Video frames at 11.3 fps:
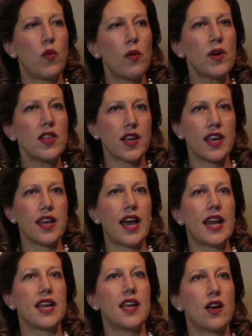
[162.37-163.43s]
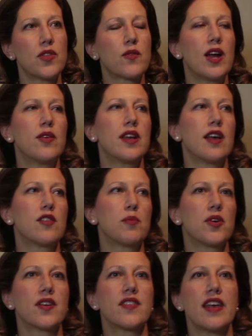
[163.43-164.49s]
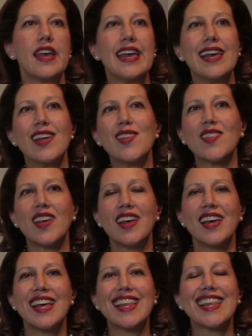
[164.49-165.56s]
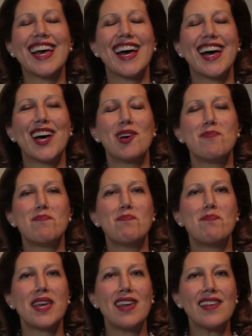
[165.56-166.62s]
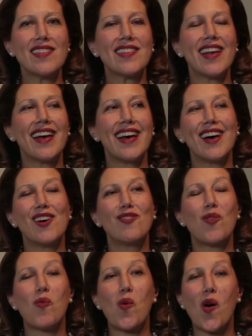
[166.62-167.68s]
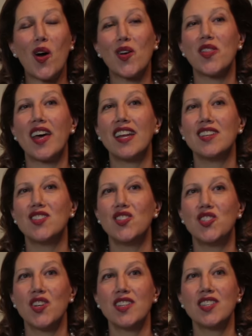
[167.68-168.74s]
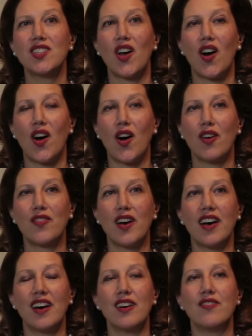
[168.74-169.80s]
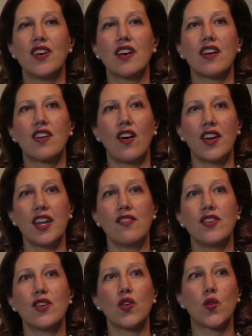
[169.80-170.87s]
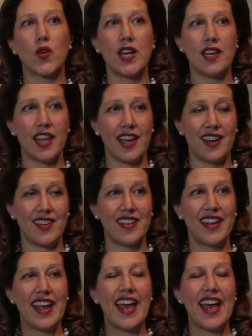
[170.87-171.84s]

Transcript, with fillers: What we're looking at here with Grounded Icebergs is uh, piece of water that is just off of Godhaven, Greenland.